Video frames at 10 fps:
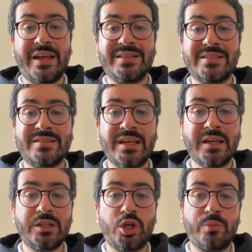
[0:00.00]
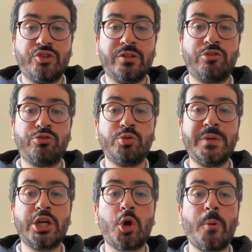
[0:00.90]
and the second object should
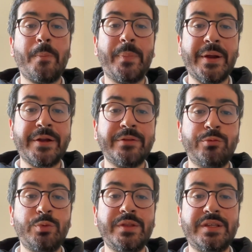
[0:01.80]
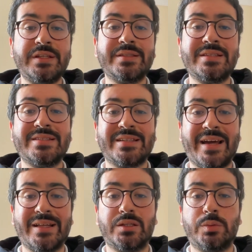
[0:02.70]
be compared within the
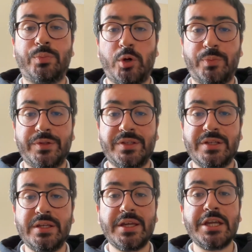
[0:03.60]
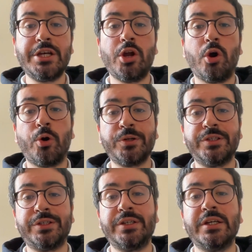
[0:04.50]
scalar property in
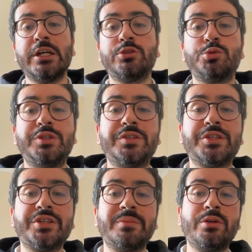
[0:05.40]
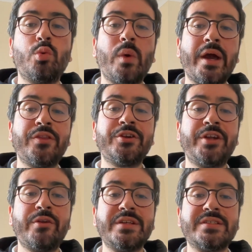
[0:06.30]
order to determine whether
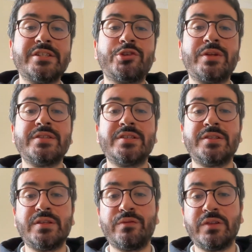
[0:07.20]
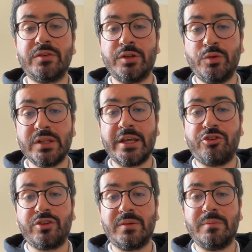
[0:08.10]
there is a transitive
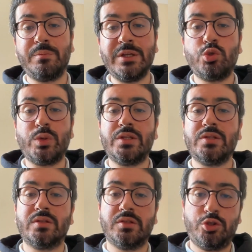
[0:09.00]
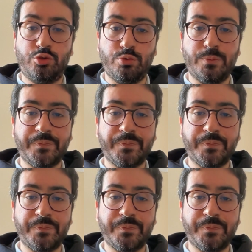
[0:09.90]
relation between the two.